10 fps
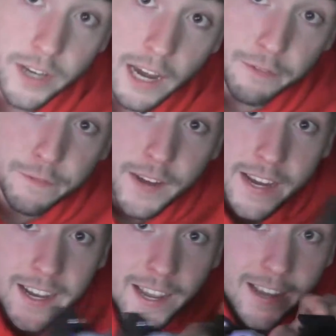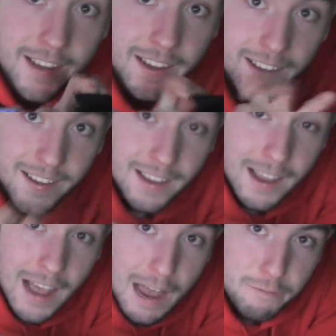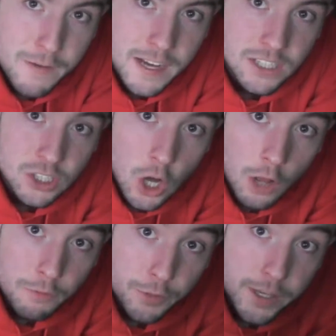yeah, I think... I think it's gone for